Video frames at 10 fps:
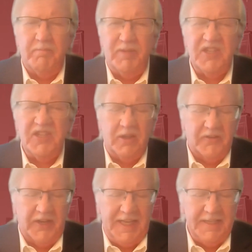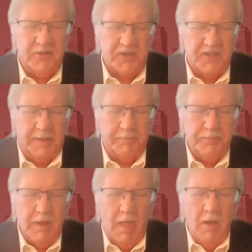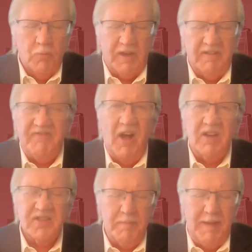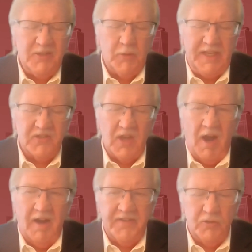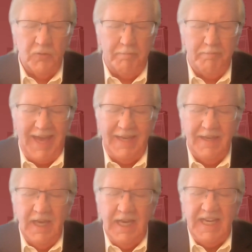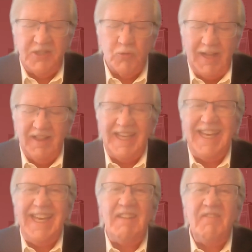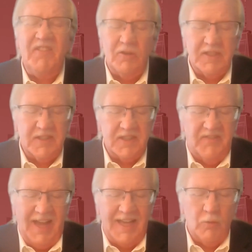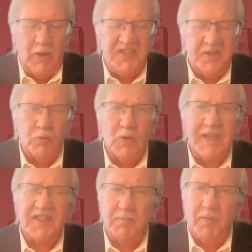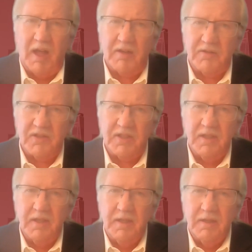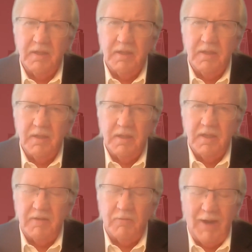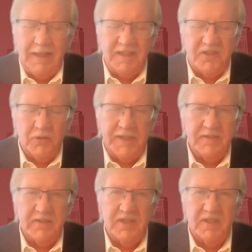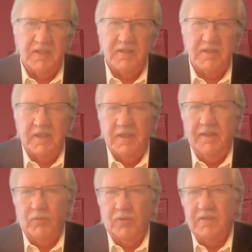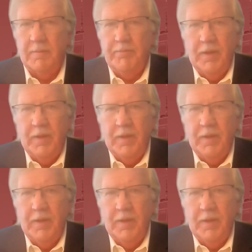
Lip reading: particularly interesting. When a false metric is offered to a bank, it directly influences valuation risk models and regulatory decisions. In other words,